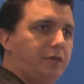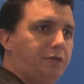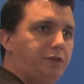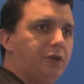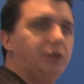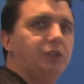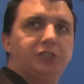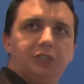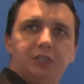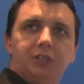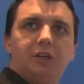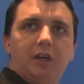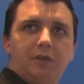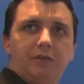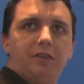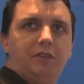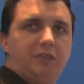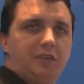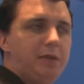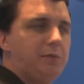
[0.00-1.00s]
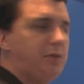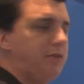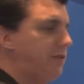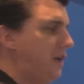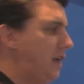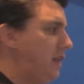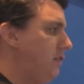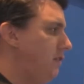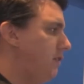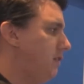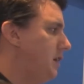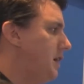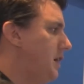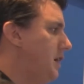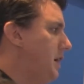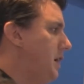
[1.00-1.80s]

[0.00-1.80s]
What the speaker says: version of the same events.